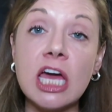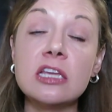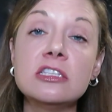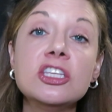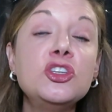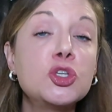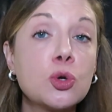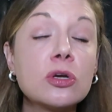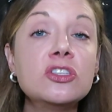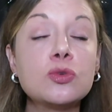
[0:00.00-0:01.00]
that is the
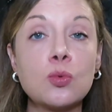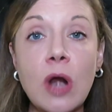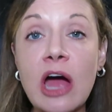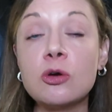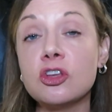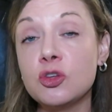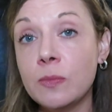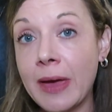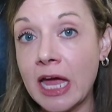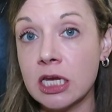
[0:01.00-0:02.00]
surest route
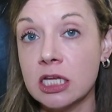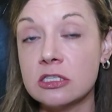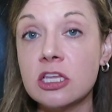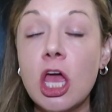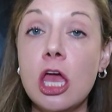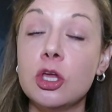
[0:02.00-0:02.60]
to madness.